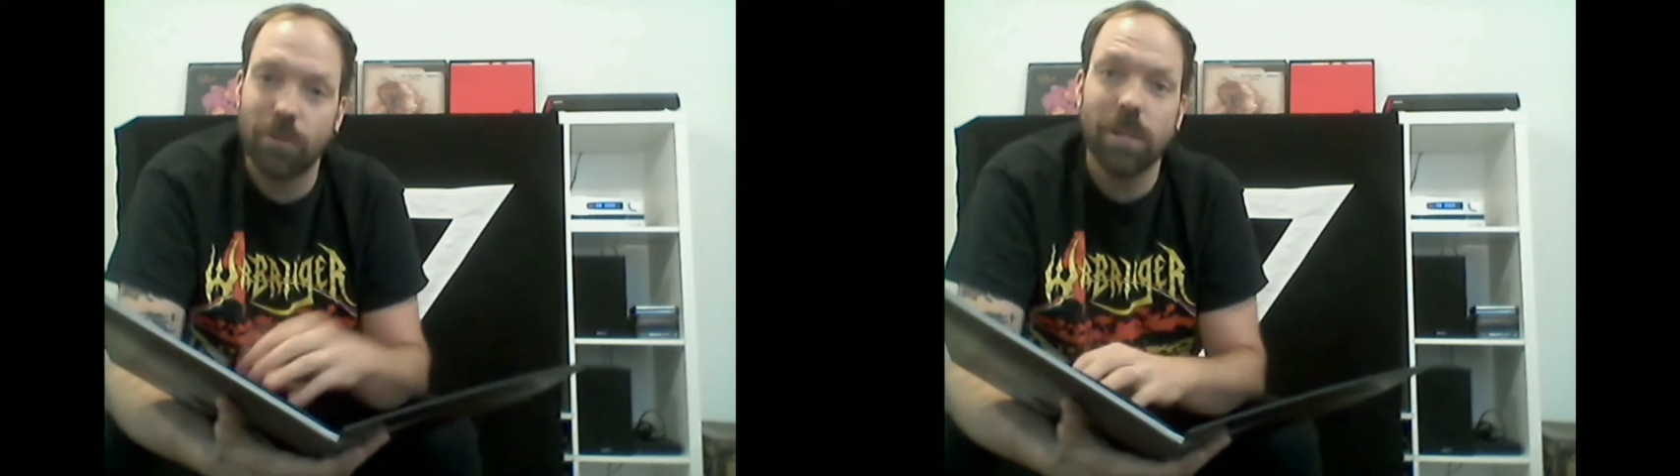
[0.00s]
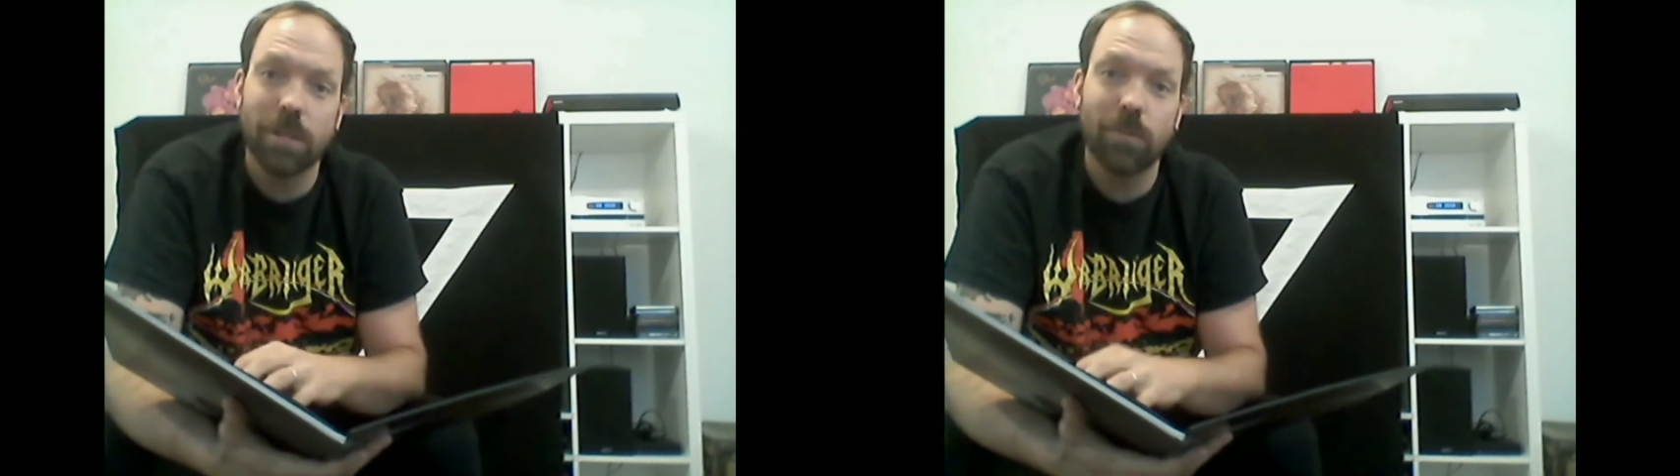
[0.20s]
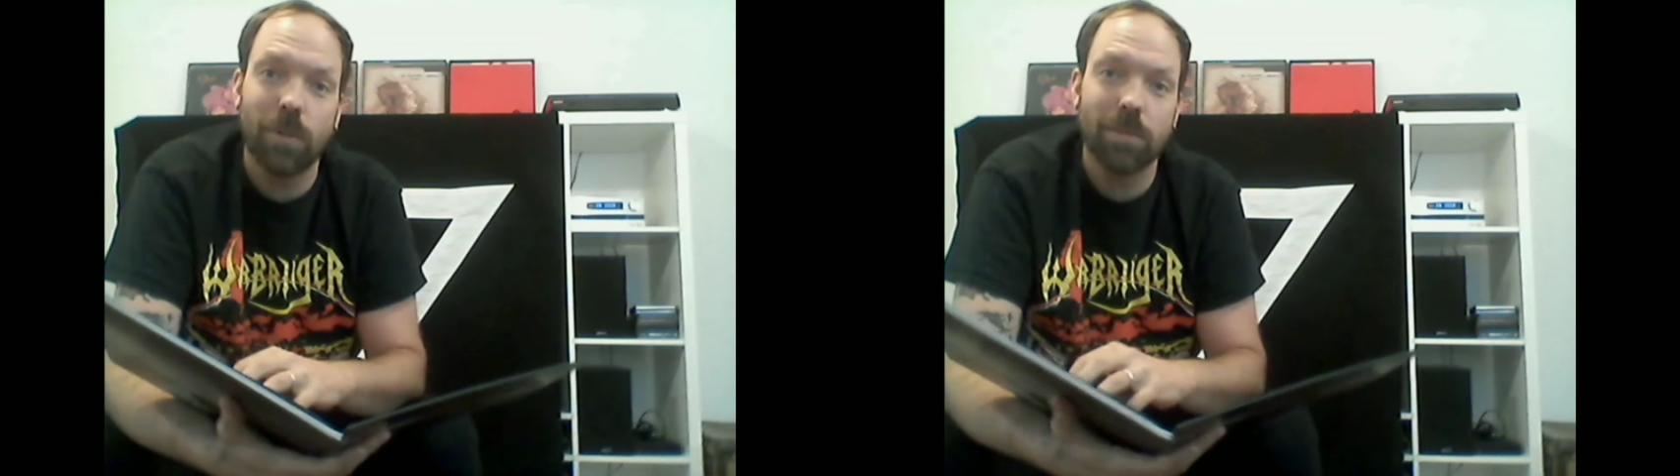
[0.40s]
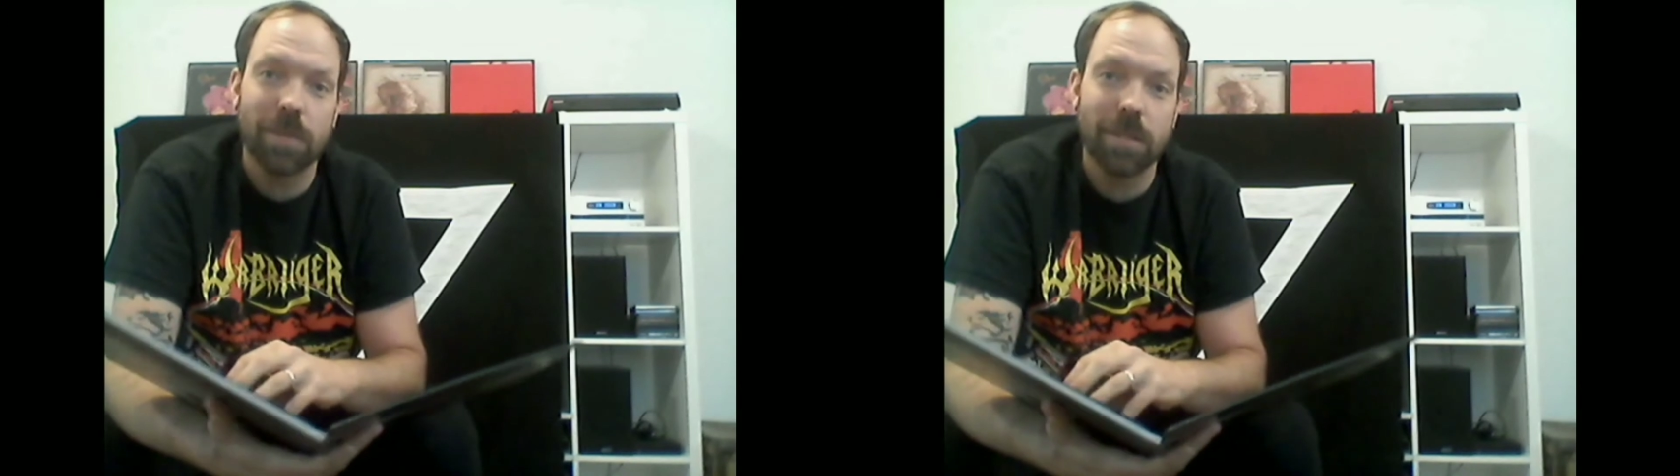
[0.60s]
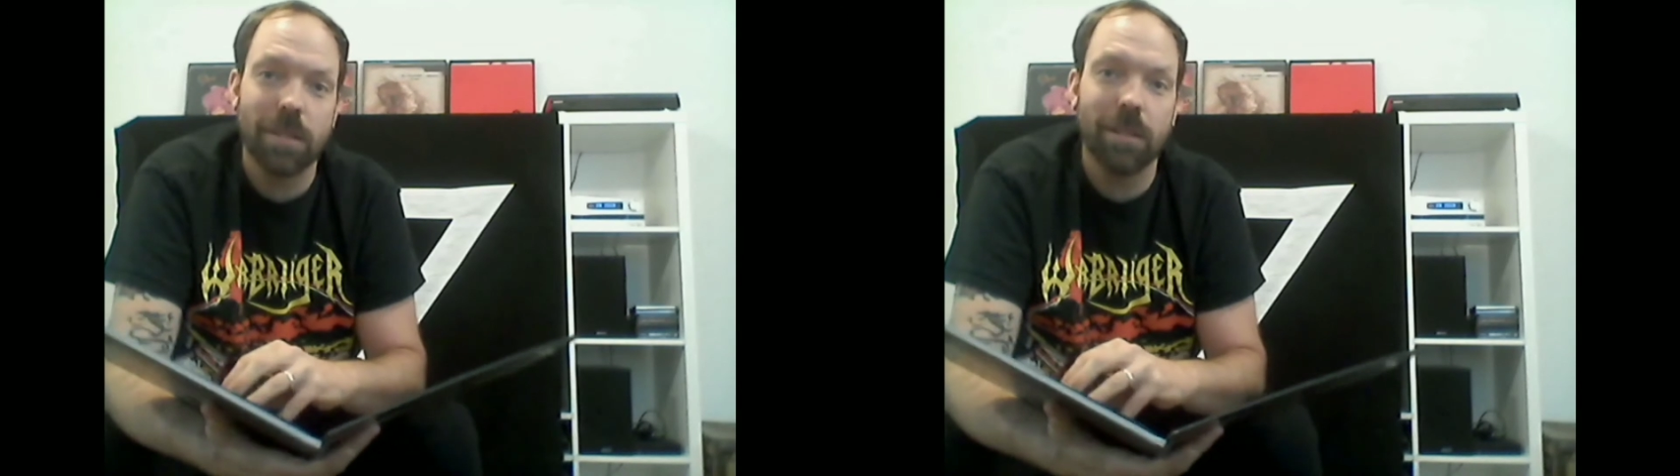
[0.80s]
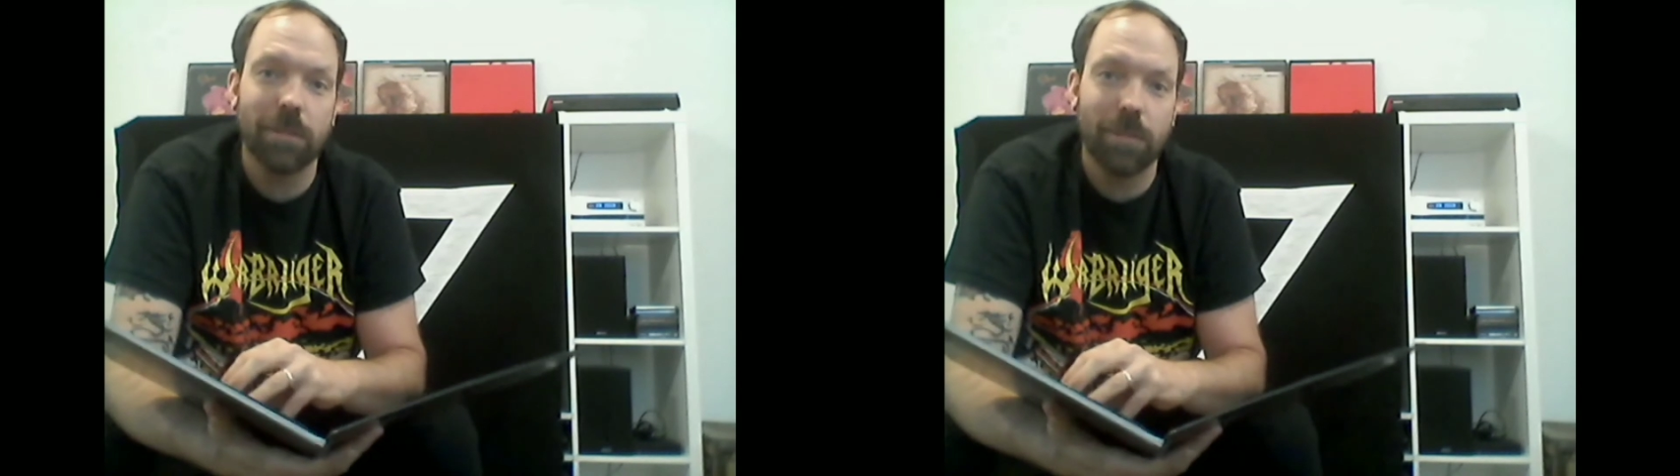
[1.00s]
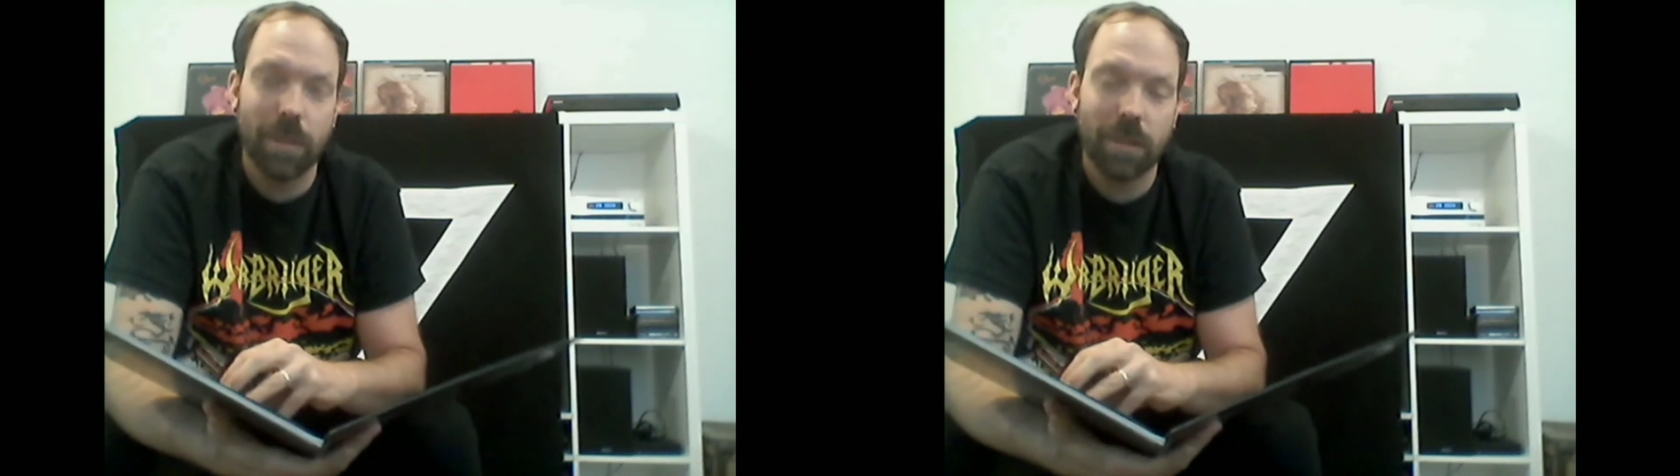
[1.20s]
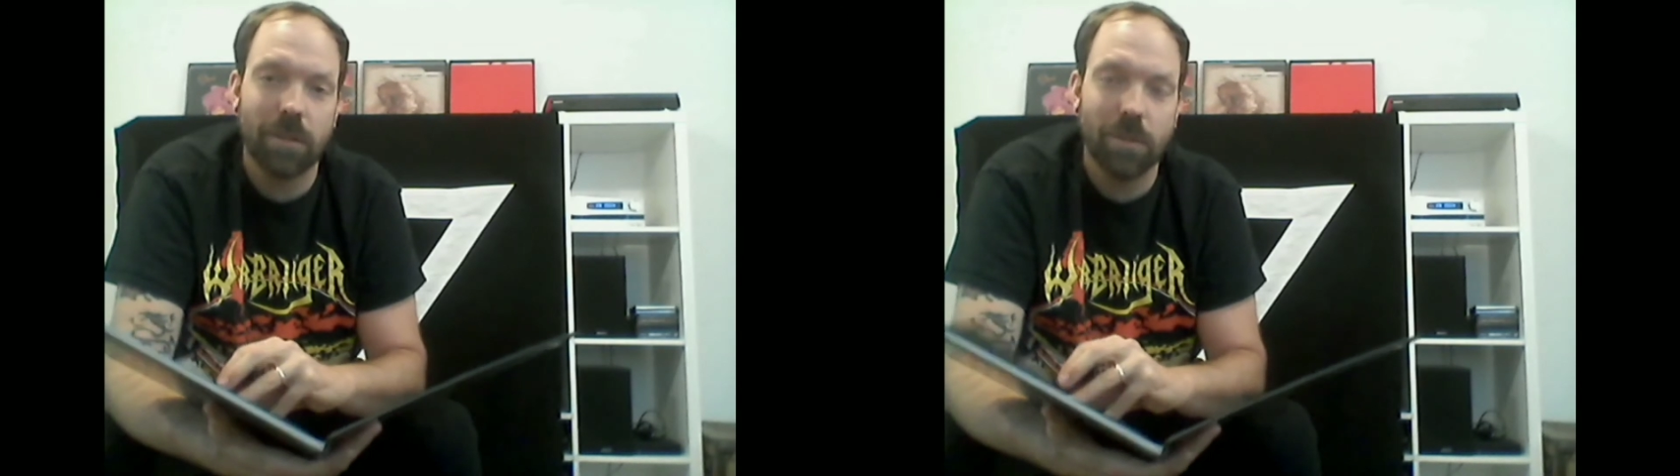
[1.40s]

a reason why I'm still a big,